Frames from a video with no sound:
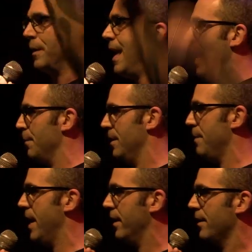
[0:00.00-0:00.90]
I'm gonna hang them in the
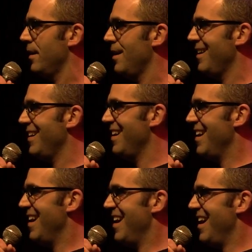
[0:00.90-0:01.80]
back."
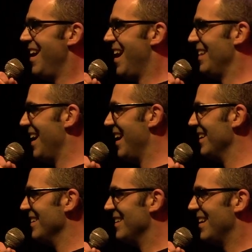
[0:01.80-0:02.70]
and
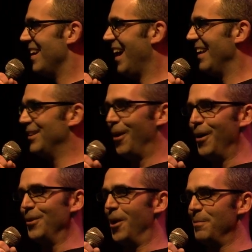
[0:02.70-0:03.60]
then it
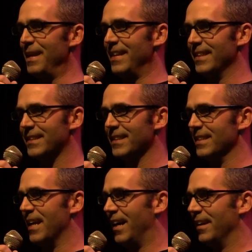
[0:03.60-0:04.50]
dawned on me that this is
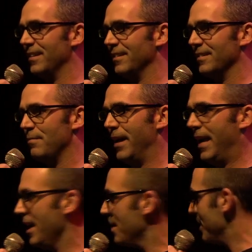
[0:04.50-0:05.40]
not my
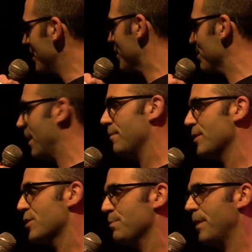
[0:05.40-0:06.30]
enemy. This is my
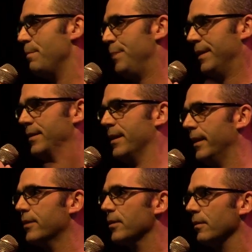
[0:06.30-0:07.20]
this is my biggest
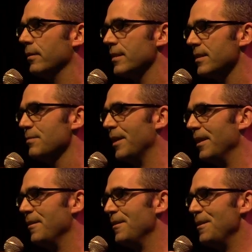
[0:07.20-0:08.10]
collector. This is
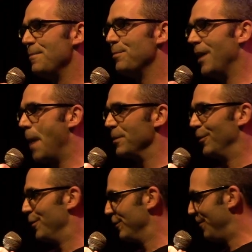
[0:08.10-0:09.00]
my perhaps
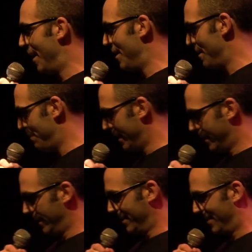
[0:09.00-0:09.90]
largest fan and a big
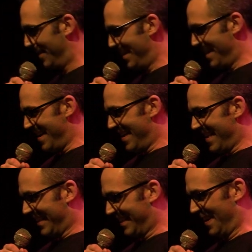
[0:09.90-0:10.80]
collector.
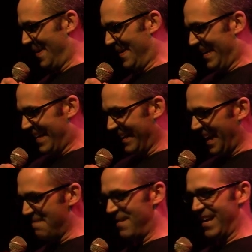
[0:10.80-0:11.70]
So he
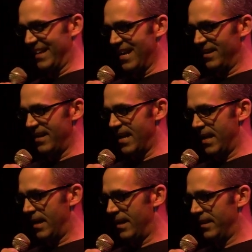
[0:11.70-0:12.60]
came back out,
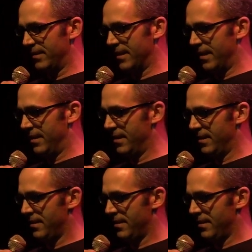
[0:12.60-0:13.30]
and I said.